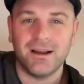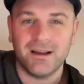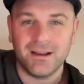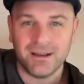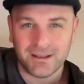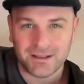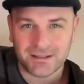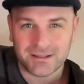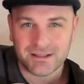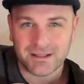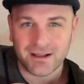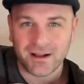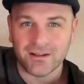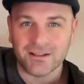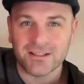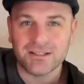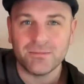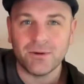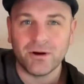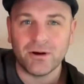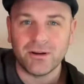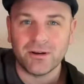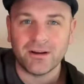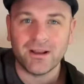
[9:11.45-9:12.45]
It's the
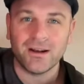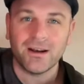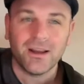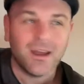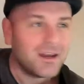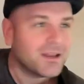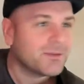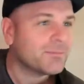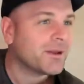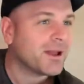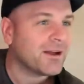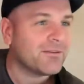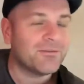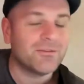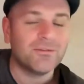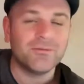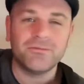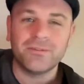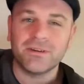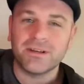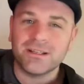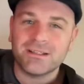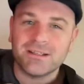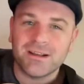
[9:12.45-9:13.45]
ultimate online learning platform
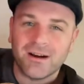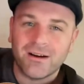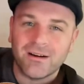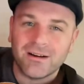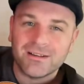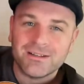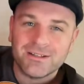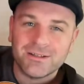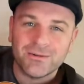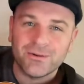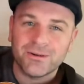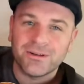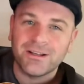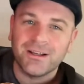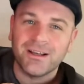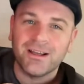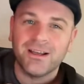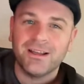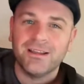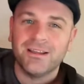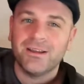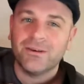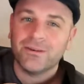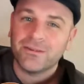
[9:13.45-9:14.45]
for guitarists who want to
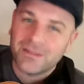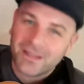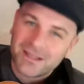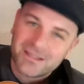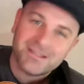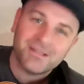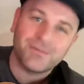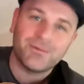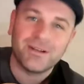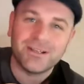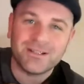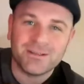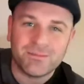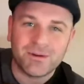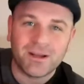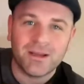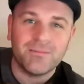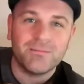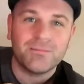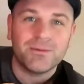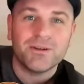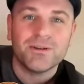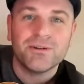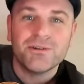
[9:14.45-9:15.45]
learn the authentic way to play
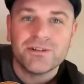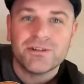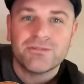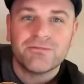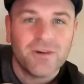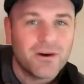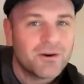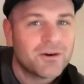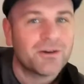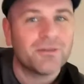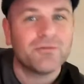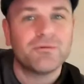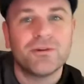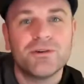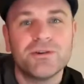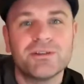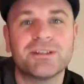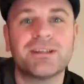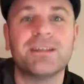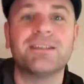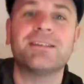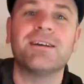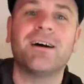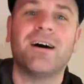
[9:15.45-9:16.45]
blues, folk, and roots
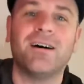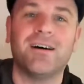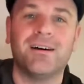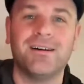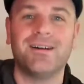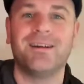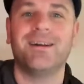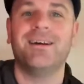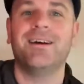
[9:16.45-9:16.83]
guitar